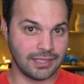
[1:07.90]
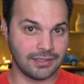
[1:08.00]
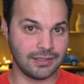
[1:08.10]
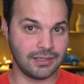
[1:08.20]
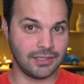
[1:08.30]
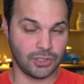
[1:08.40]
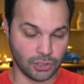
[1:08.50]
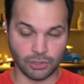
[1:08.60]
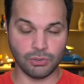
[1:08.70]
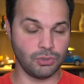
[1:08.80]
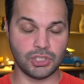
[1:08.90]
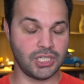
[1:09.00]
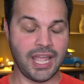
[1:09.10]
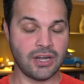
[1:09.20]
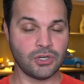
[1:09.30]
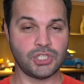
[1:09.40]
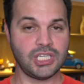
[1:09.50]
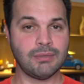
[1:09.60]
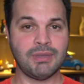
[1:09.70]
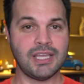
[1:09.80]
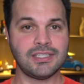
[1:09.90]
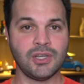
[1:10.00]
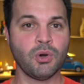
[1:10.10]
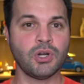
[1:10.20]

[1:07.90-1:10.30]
in a huge energy amazing